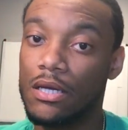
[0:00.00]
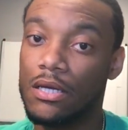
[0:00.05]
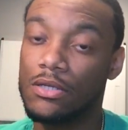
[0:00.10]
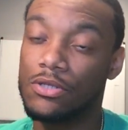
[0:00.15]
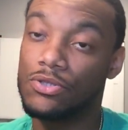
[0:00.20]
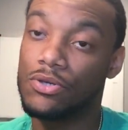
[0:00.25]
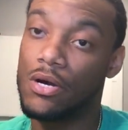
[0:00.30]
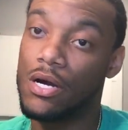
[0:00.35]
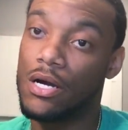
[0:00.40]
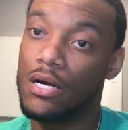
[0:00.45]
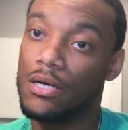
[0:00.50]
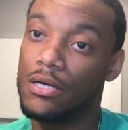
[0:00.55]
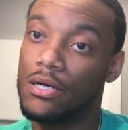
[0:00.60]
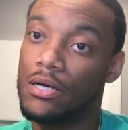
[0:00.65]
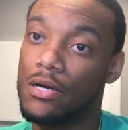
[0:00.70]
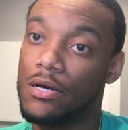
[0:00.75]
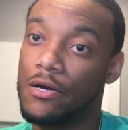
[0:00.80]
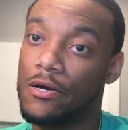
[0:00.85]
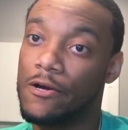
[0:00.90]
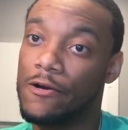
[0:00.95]
Try.
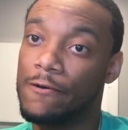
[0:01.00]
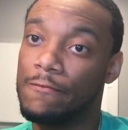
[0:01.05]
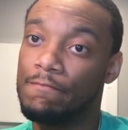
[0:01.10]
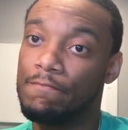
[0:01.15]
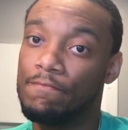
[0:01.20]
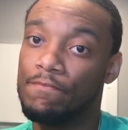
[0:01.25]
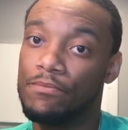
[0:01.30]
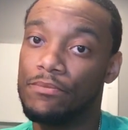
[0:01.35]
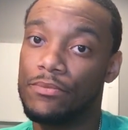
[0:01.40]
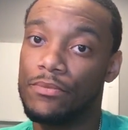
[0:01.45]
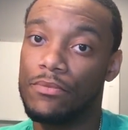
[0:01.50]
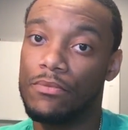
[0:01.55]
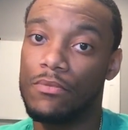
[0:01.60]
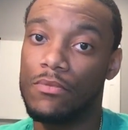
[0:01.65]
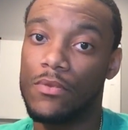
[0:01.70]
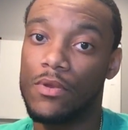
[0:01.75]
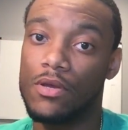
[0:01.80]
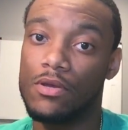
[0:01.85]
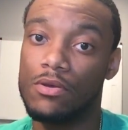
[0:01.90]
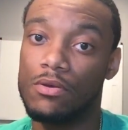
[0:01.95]
I
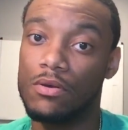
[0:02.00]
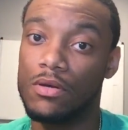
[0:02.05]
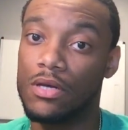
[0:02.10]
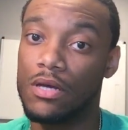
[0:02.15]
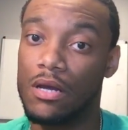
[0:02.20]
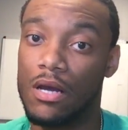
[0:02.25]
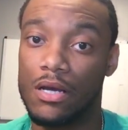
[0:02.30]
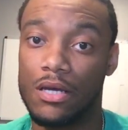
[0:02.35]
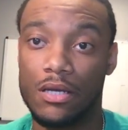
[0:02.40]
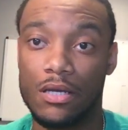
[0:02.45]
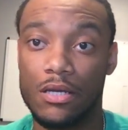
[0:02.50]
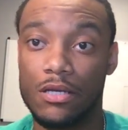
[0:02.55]
can